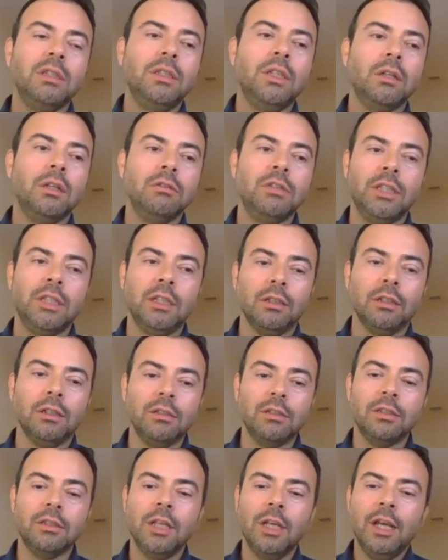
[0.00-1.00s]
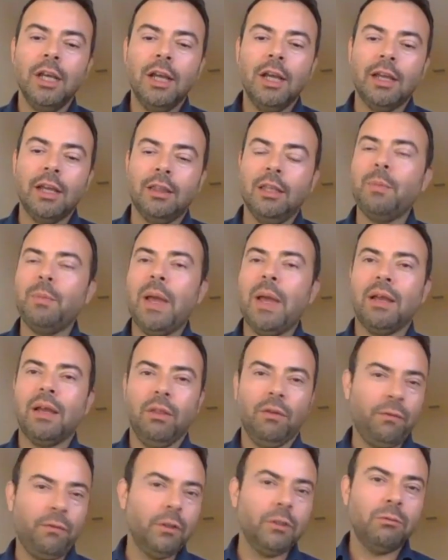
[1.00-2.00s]
you know, deals, I think back to
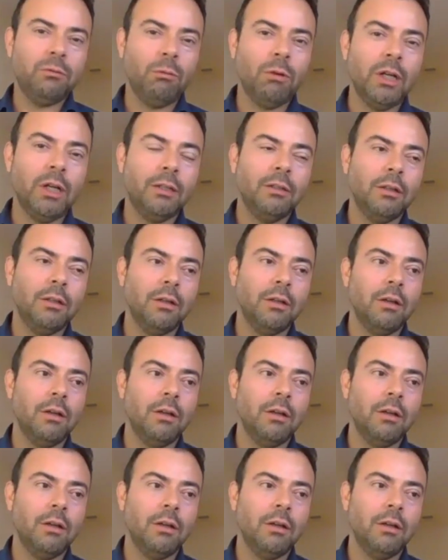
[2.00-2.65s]
the first one,